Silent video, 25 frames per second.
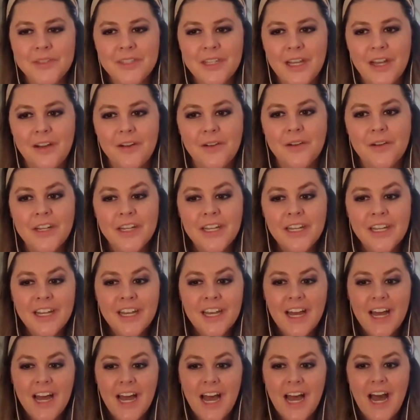So,
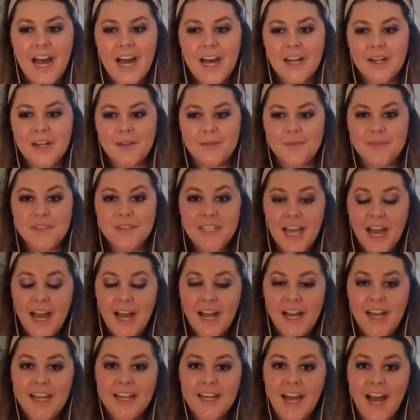and
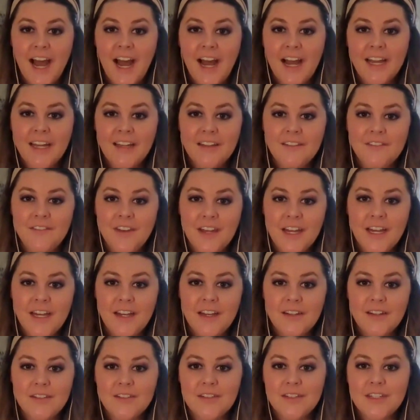I
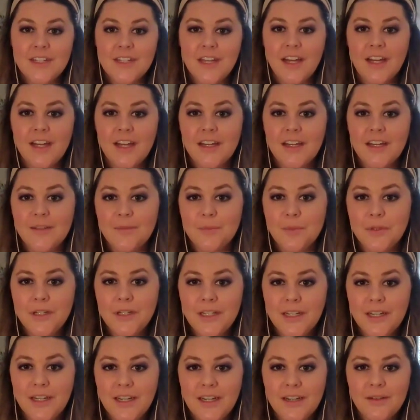found
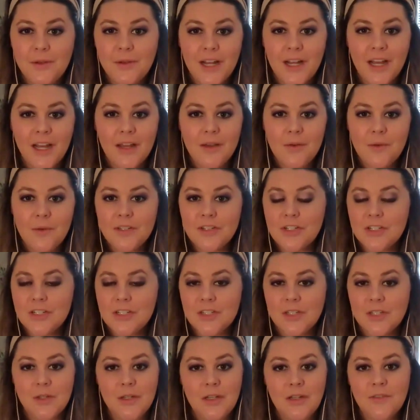Priya when I was
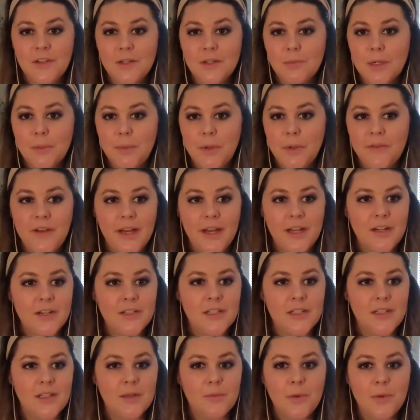just looking for more
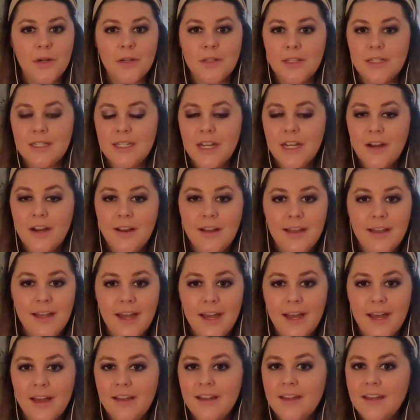providers in the Portland
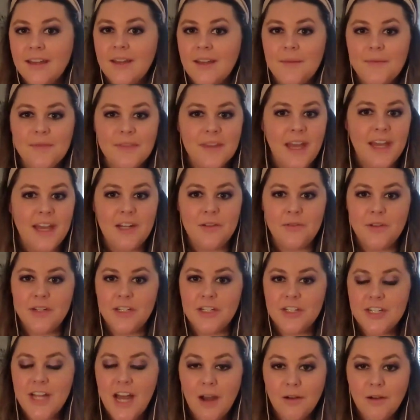area. I had
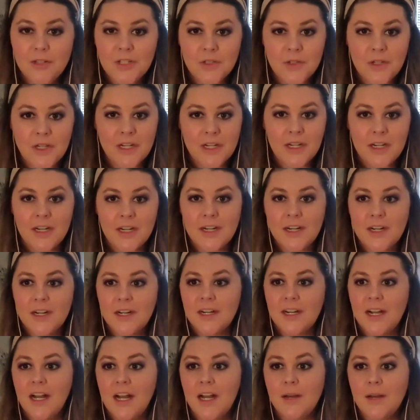reached out to
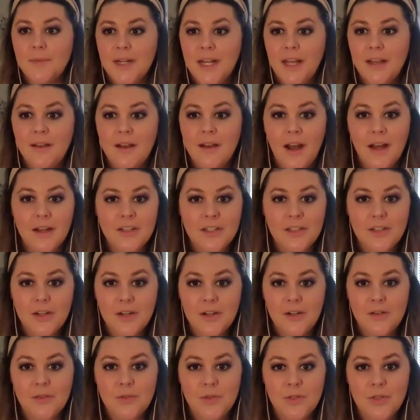her, and I got to
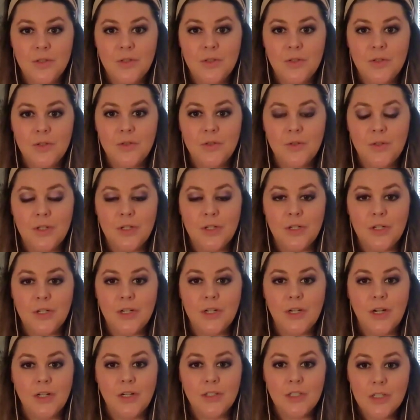go to
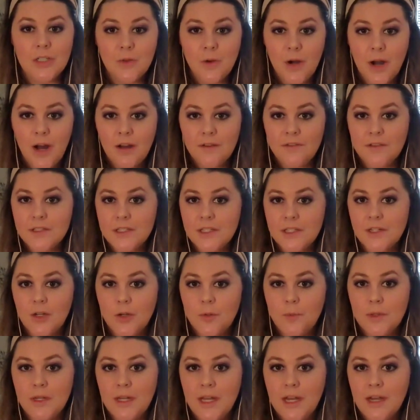her new office and
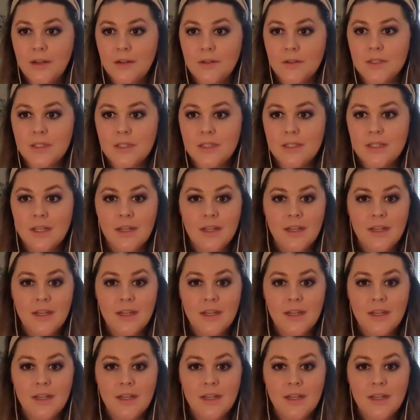open house.